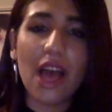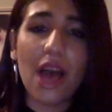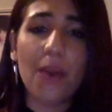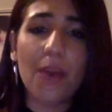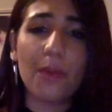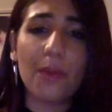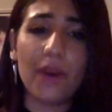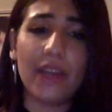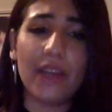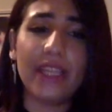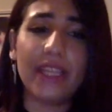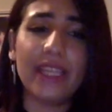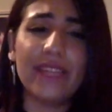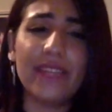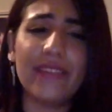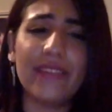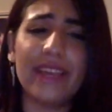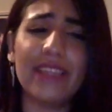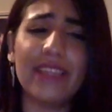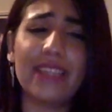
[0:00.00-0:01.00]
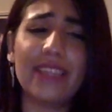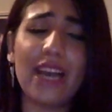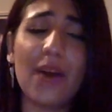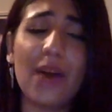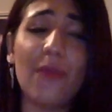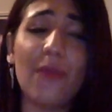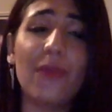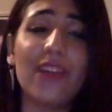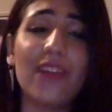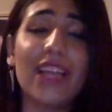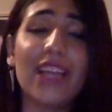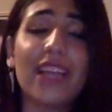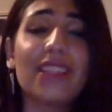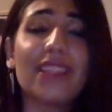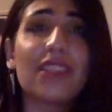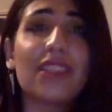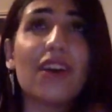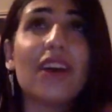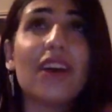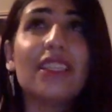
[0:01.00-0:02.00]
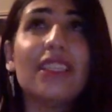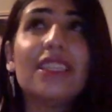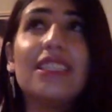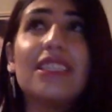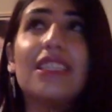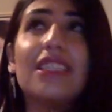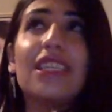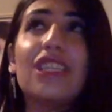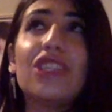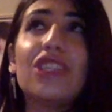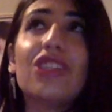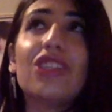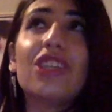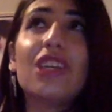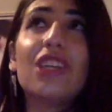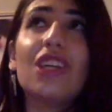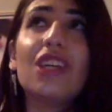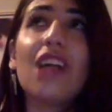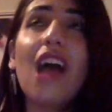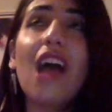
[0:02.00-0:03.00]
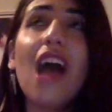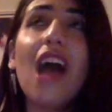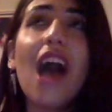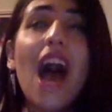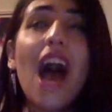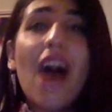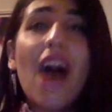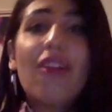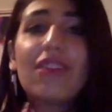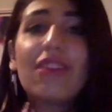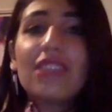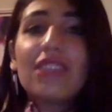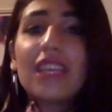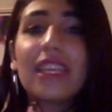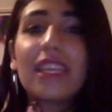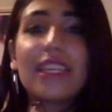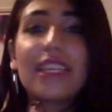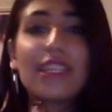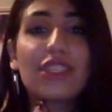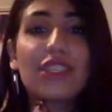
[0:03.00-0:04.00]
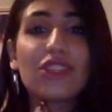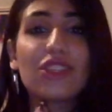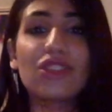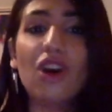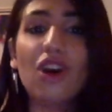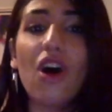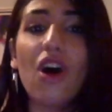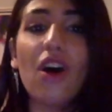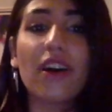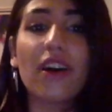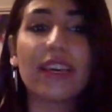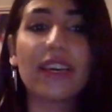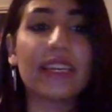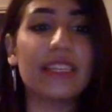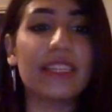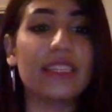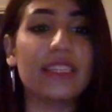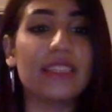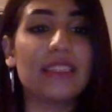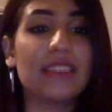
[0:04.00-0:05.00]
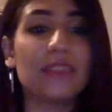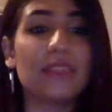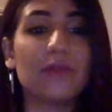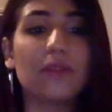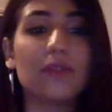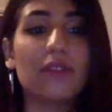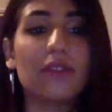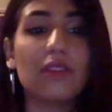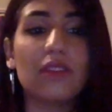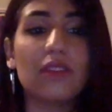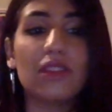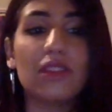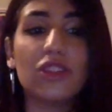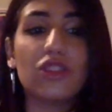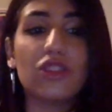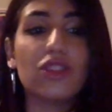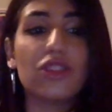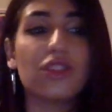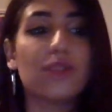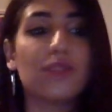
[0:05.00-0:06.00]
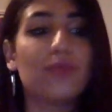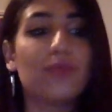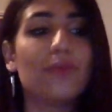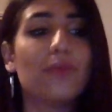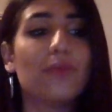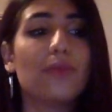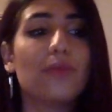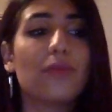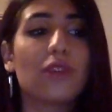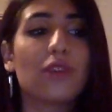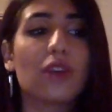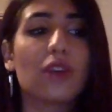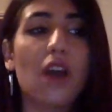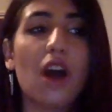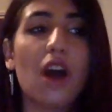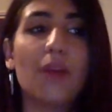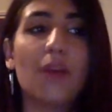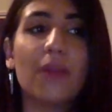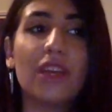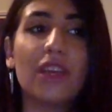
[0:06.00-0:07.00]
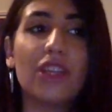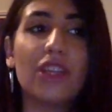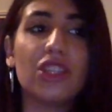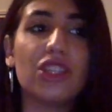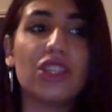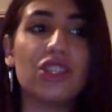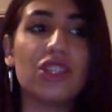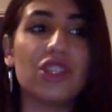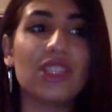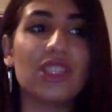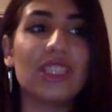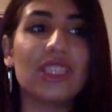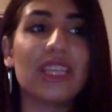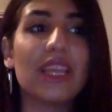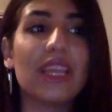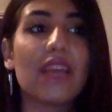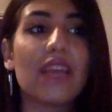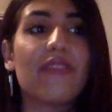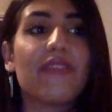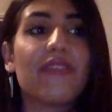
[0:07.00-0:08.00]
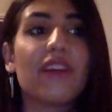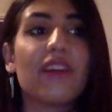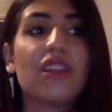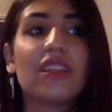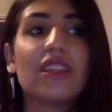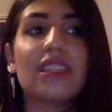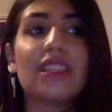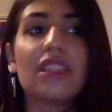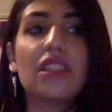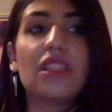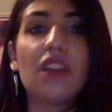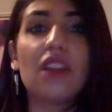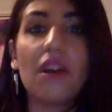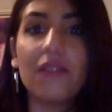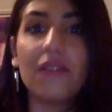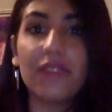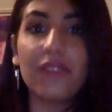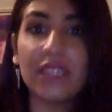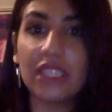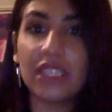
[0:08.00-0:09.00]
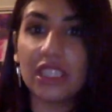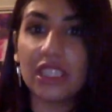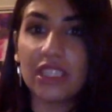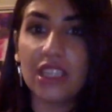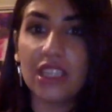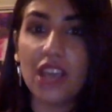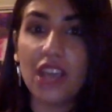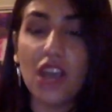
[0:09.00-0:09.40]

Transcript: But anyways, when I saw this teaser, I was like, this song is... it just caught my attention and I fell in love with it.